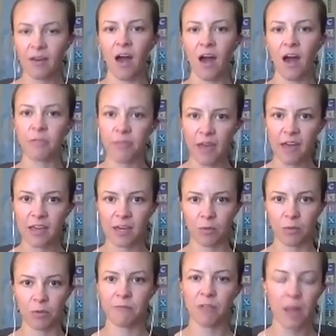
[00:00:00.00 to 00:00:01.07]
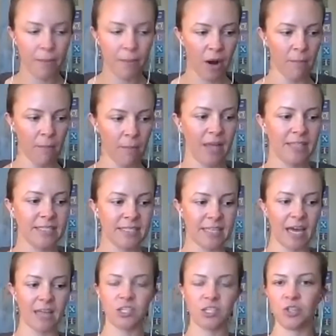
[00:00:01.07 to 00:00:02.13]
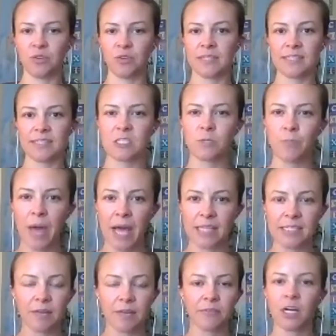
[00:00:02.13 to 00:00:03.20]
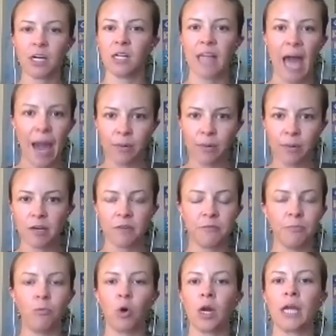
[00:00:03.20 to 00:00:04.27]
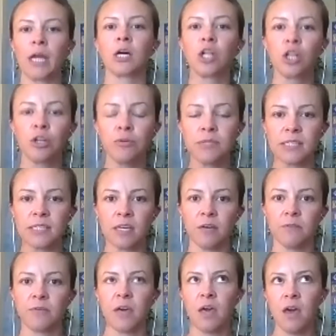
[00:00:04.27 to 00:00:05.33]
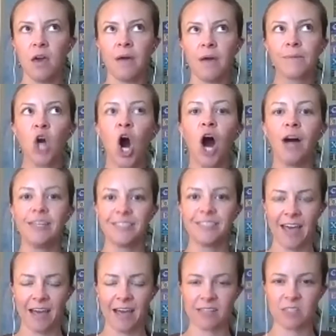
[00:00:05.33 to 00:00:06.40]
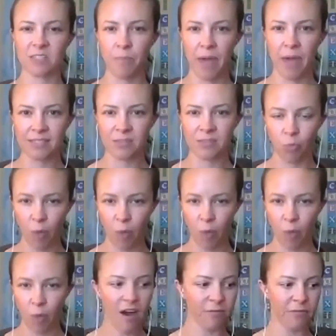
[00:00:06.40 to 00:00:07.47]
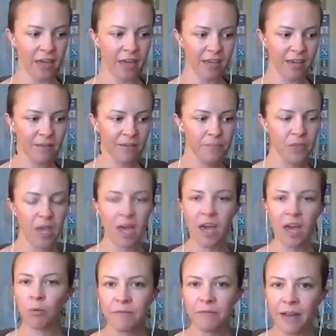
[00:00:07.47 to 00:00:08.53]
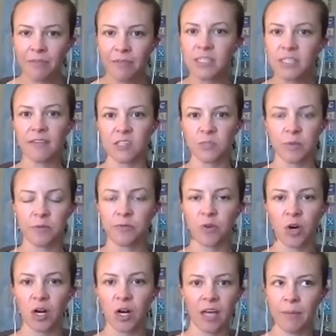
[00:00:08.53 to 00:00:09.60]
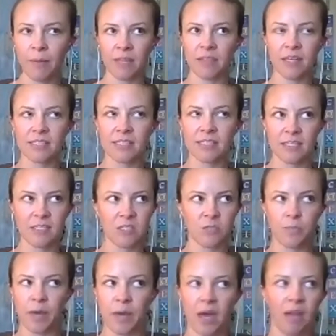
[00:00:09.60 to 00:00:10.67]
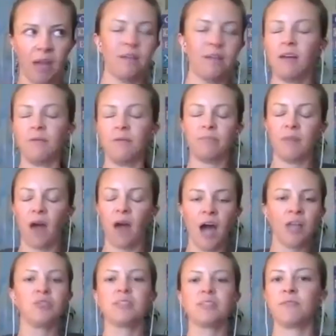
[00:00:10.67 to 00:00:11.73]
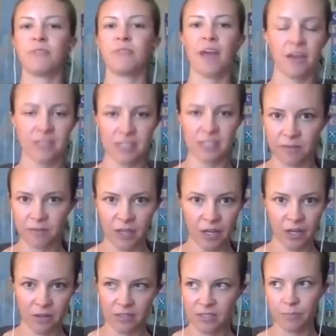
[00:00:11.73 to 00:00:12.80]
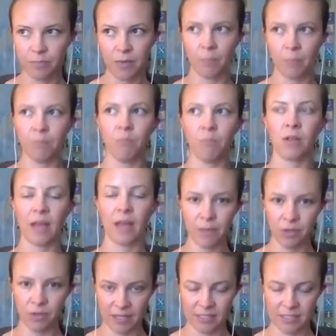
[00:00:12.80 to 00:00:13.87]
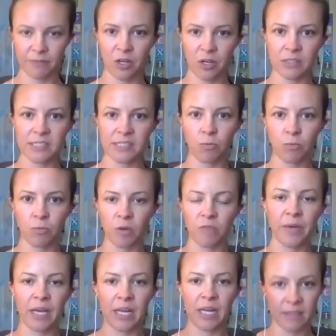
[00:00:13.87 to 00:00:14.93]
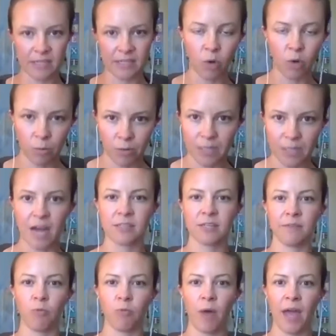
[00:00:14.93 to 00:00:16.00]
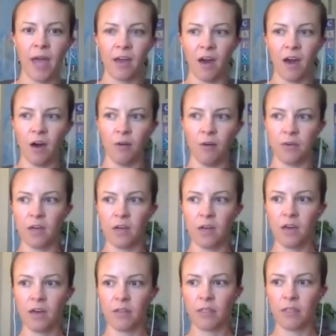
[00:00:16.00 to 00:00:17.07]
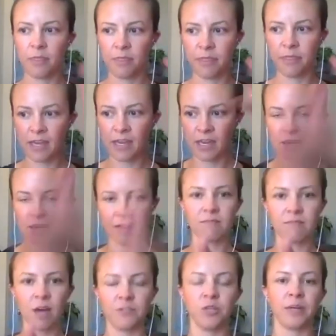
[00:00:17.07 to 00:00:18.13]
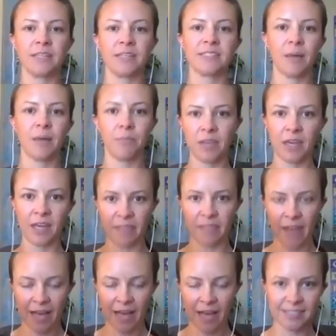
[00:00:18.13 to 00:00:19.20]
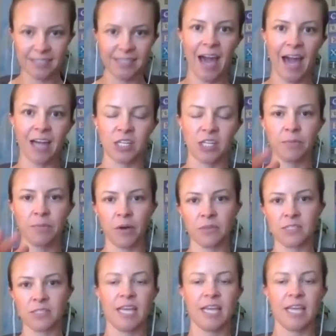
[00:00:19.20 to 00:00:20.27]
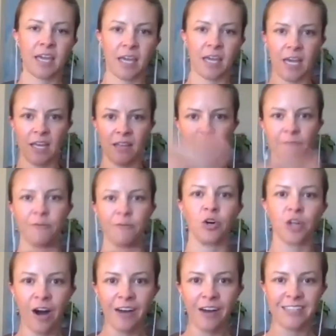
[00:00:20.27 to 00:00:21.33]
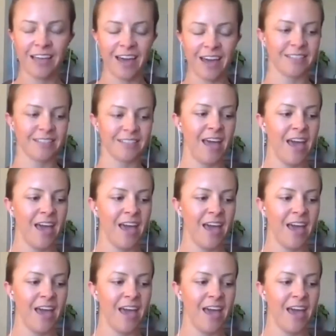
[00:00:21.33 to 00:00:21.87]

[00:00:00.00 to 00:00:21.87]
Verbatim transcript: our thinking, we flip our mindset to this expansive, collaborative, more inclusive, context-based way of thinking. And we've never done this before. I mean, this, this has been hundreds of thousands of years, more like millions of years that we've been in this more reductive way of thinking of doing something and that's the action as opposed to taking in the full context.